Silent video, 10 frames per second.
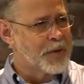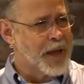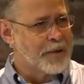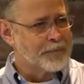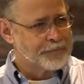
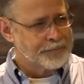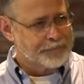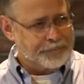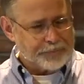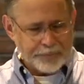now,
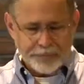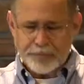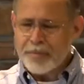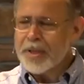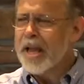
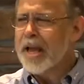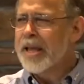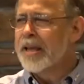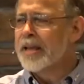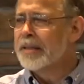
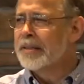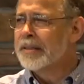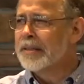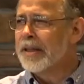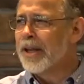I, uh,
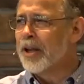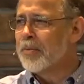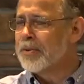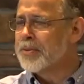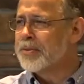I
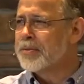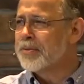almost